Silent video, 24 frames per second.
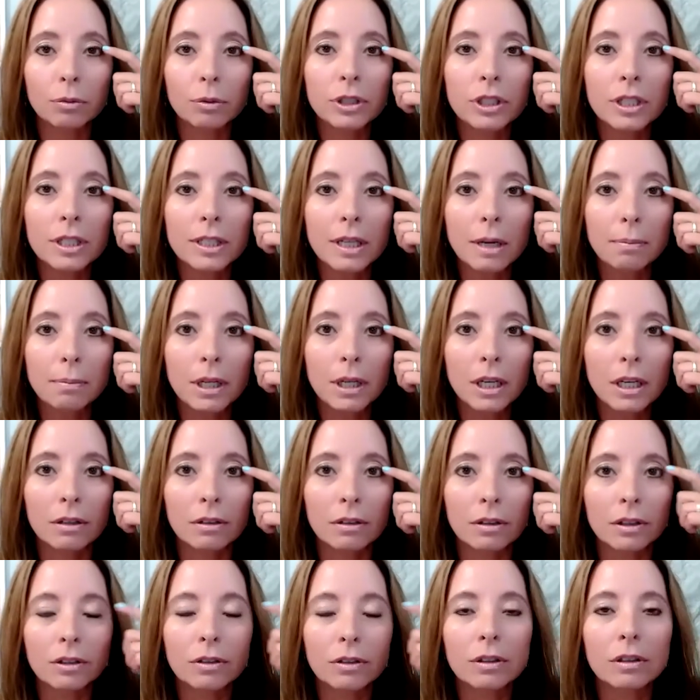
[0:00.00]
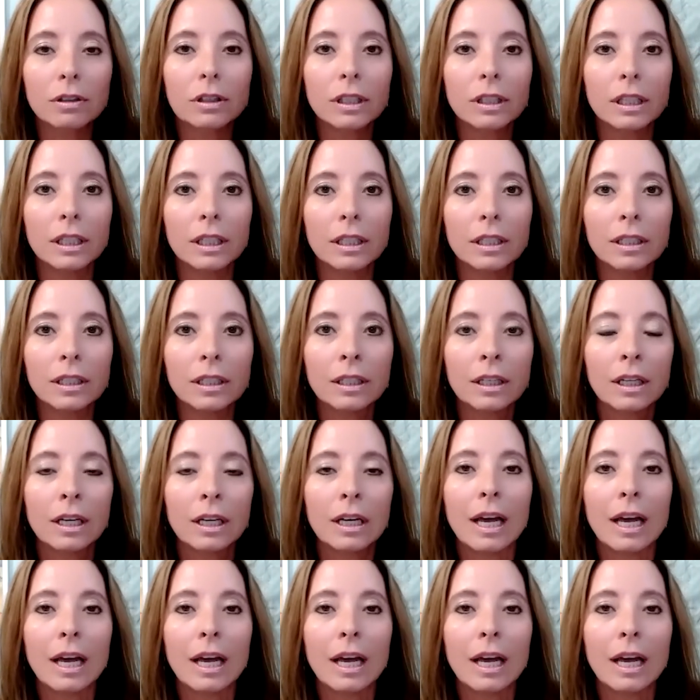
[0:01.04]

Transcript: which is up here under the lid,